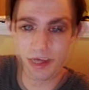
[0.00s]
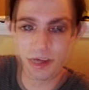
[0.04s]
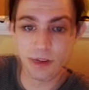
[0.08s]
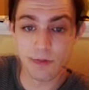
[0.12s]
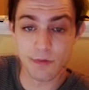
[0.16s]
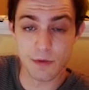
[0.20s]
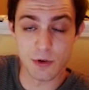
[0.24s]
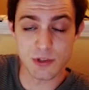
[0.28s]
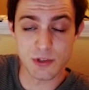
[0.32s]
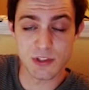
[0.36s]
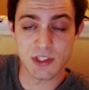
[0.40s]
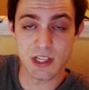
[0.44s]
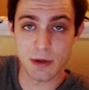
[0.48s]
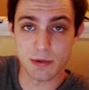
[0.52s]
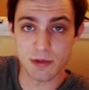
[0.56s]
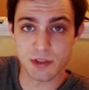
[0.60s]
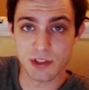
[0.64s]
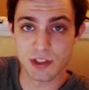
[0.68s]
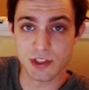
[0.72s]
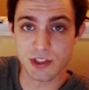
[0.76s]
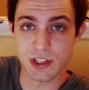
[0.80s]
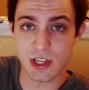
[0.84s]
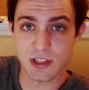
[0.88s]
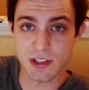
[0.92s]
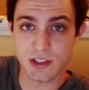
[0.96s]
The first thing I would
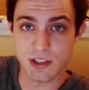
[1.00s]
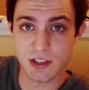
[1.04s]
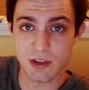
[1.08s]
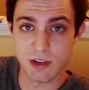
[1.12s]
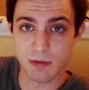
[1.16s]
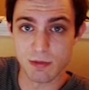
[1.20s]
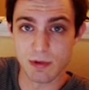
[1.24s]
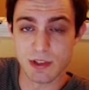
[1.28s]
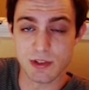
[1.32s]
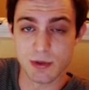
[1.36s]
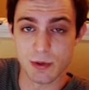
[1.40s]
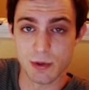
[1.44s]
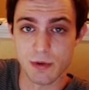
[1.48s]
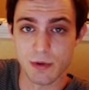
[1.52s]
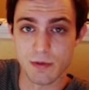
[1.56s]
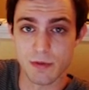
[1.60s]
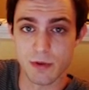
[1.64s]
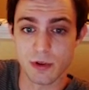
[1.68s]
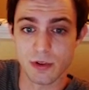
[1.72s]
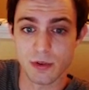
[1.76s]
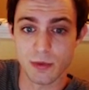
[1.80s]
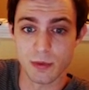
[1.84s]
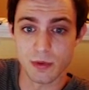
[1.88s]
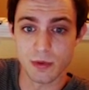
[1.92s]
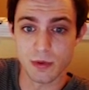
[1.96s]
suggest is to restore your phone
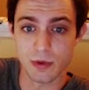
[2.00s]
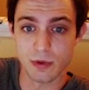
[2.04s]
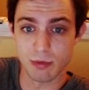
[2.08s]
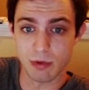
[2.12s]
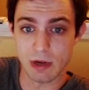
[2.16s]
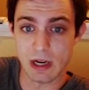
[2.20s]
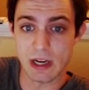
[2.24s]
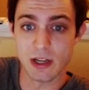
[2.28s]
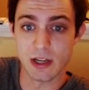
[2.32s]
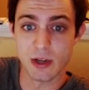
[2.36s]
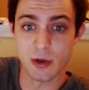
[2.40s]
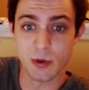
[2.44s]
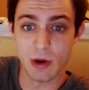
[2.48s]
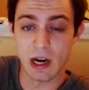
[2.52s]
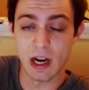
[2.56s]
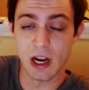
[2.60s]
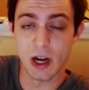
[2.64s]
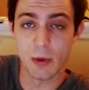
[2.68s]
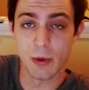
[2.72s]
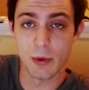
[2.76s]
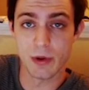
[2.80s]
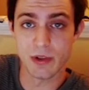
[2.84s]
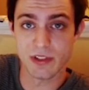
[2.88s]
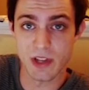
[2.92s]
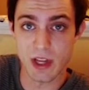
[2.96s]
to a brand new i O
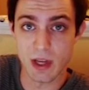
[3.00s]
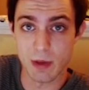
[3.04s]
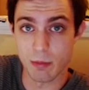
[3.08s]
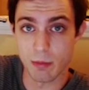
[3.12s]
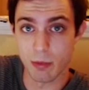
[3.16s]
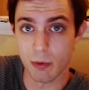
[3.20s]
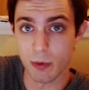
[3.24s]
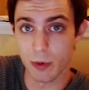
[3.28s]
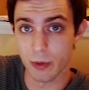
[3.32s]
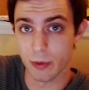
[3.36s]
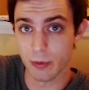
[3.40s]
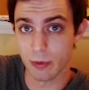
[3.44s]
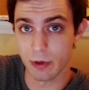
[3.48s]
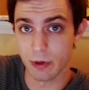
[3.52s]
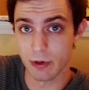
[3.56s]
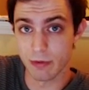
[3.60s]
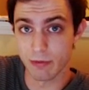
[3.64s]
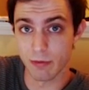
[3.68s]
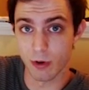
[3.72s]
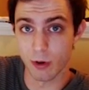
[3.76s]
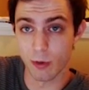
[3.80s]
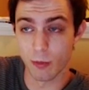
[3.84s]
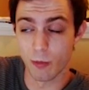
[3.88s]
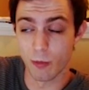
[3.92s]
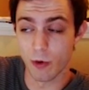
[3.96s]
S eight point three
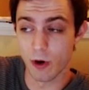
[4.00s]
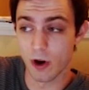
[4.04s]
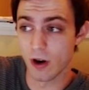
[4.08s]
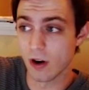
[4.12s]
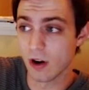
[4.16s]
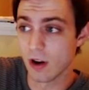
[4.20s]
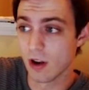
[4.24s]
firmware.